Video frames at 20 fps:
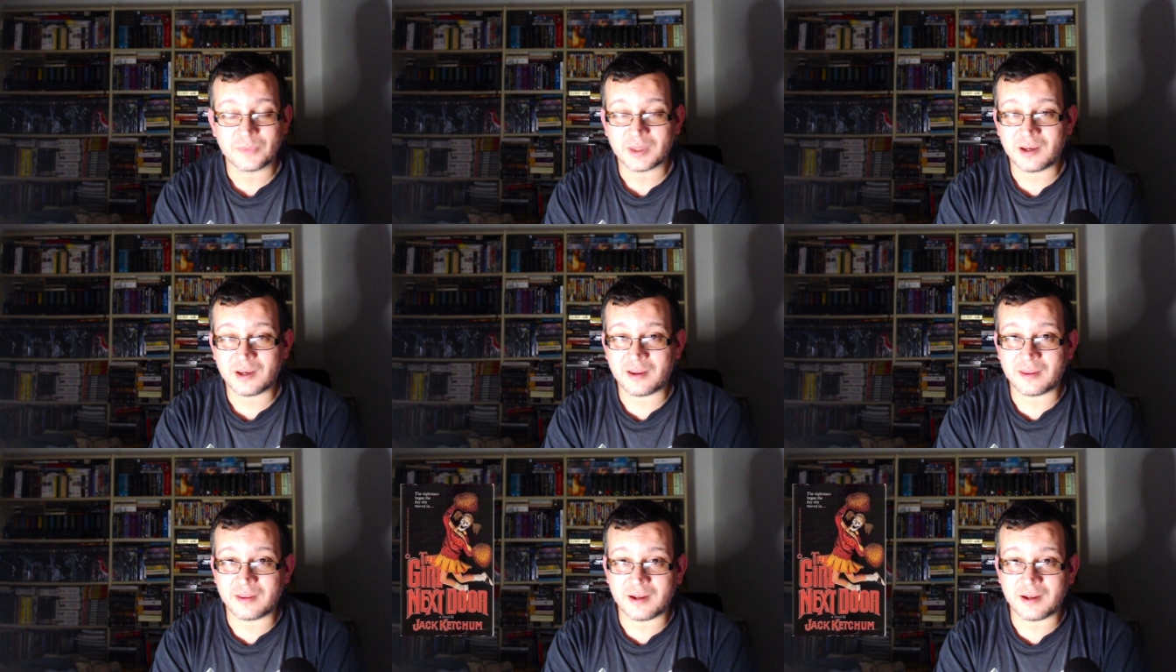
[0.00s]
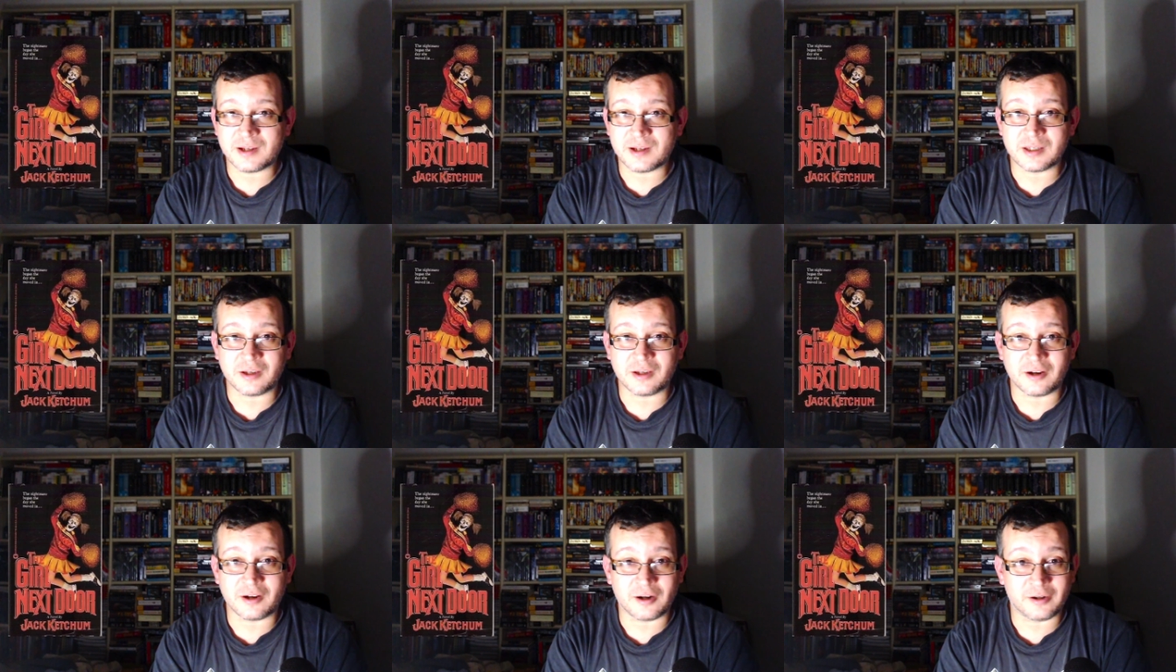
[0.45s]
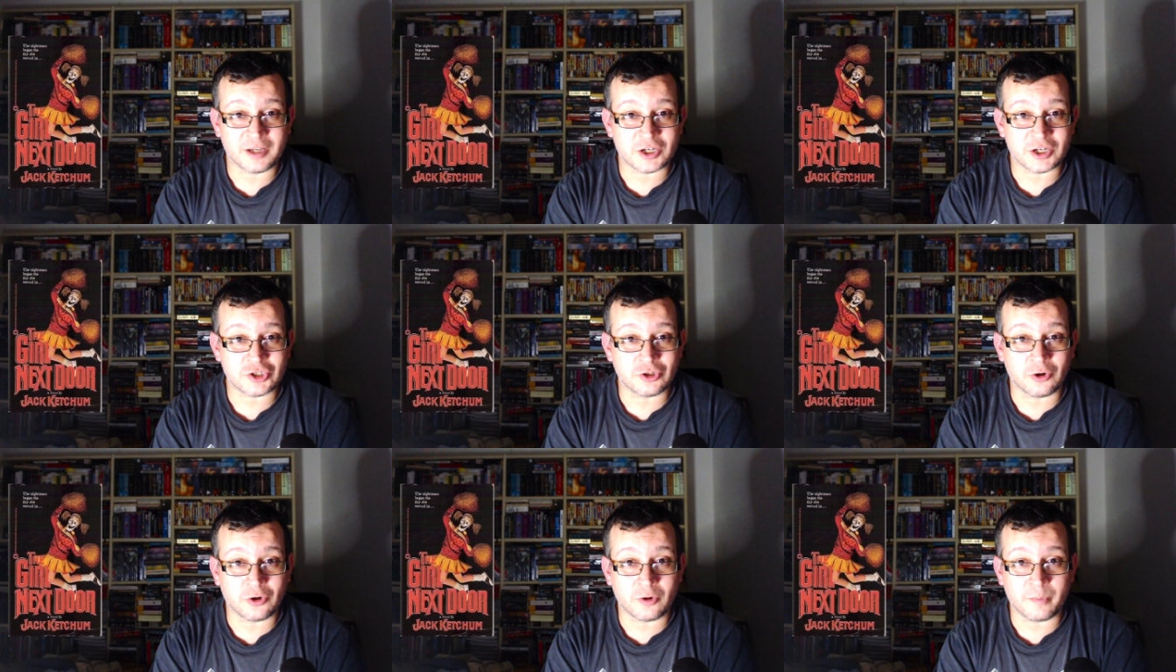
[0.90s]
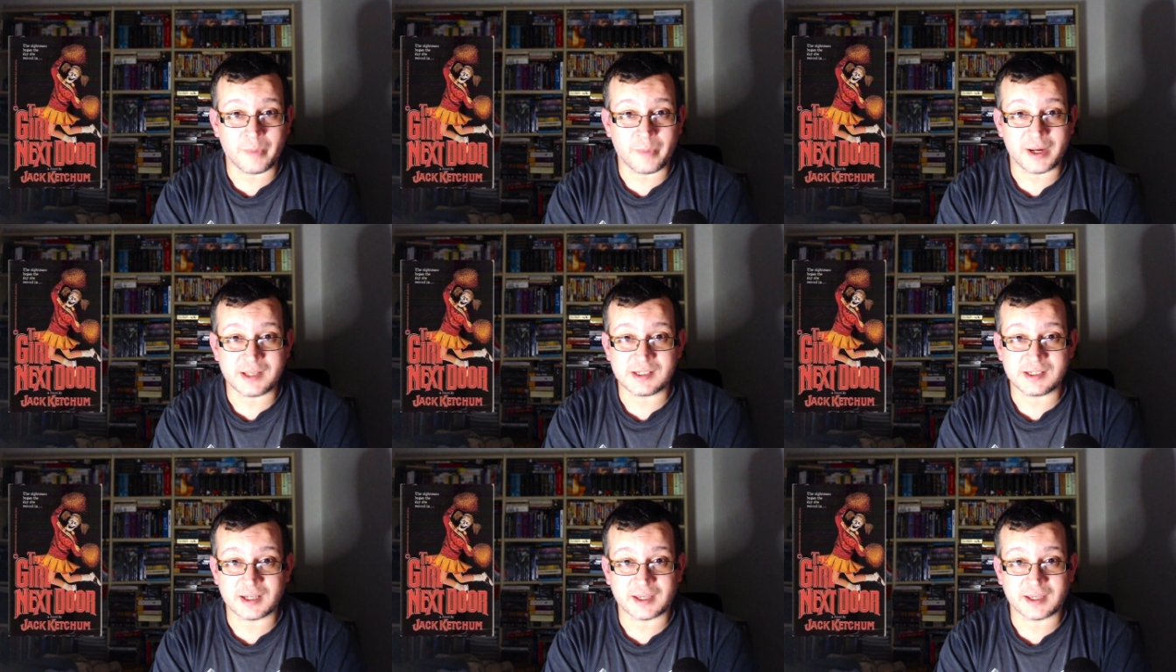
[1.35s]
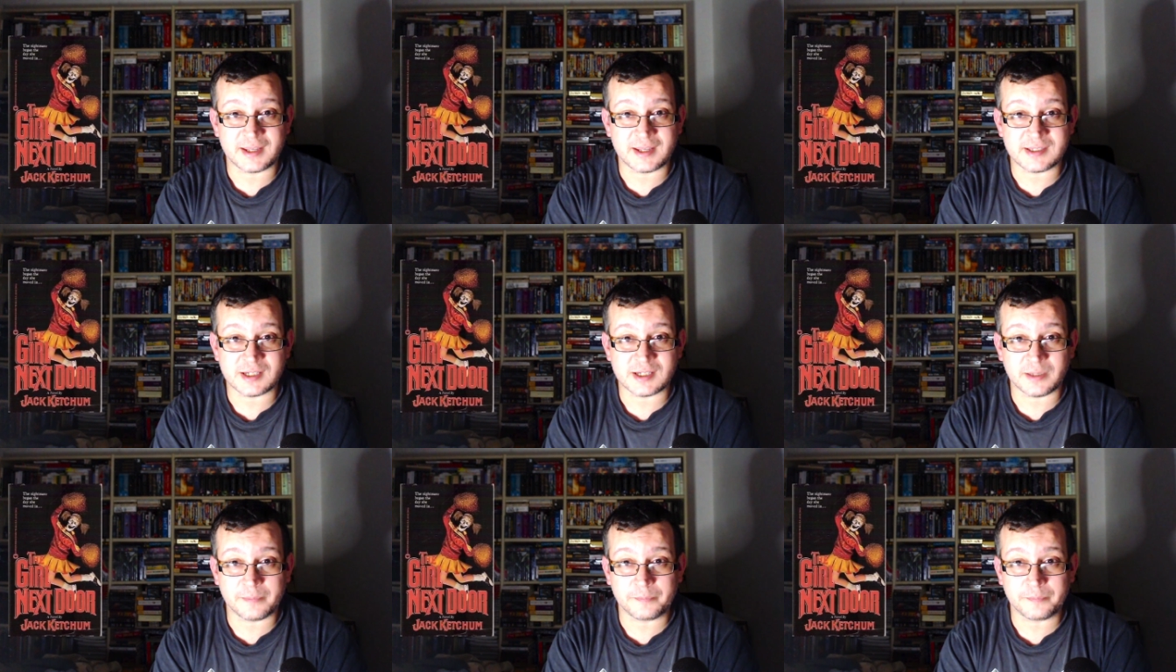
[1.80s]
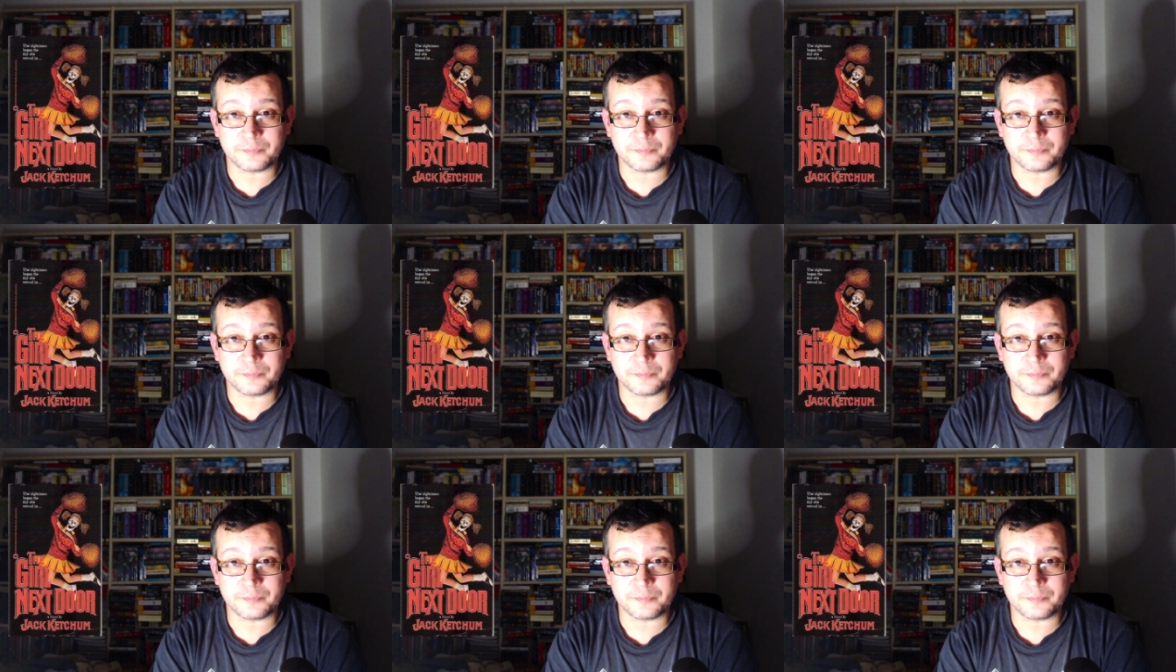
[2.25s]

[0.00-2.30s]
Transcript: and thus The Girl Next Door by Jack Ketchum.